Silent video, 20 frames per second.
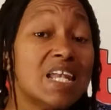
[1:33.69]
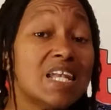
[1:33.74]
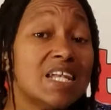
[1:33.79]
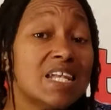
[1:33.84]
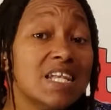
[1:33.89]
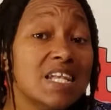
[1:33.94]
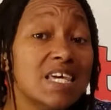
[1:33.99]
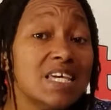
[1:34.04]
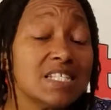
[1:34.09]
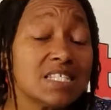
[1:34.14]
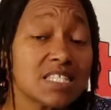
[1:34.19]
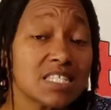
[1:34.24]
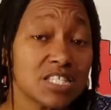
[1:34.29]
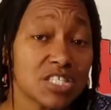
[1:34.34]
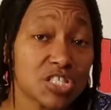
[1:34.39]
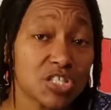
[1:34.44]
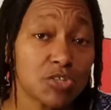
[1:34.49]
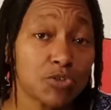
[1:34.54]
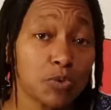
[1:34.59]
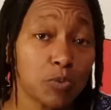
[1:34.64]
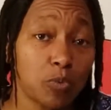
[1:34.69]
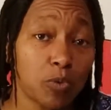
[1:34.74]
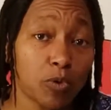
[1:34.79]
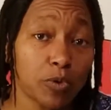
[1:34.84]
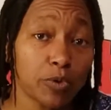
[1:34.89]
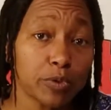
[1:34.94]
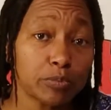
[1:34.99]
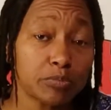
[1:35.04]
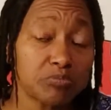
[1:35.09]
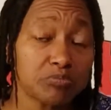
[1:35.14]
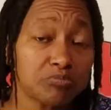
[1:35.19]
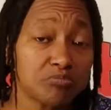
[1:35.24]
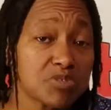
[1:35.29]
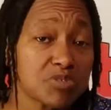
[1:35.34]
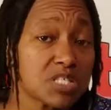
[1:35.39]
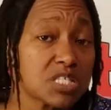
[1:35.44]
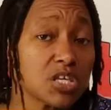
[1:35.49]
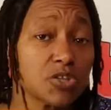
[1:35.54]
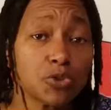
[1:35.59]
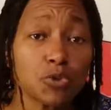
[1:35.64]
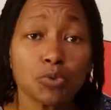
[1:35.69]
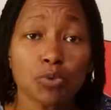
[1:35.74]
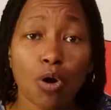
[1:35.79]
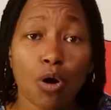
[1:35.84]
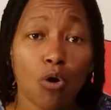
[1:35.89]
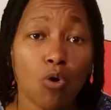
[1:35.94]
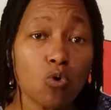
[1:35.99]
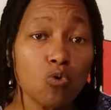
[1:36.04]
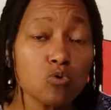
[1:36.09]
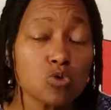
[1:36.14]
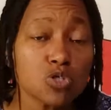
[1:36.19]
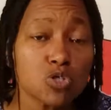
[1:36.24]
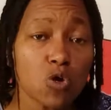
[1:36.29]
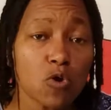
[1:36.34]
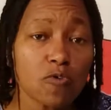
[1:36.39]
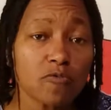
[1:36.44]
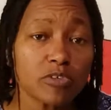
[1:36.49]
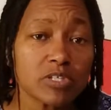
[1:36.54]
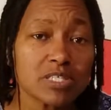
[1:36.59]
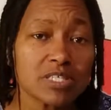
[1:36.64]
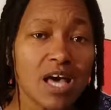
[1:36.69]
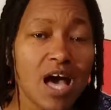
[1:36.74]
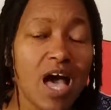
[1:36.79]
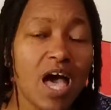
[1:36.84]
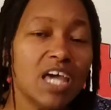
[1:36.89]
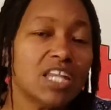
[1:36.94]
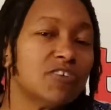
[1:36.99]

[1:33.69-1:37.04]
listen to the word, sit through the whole service,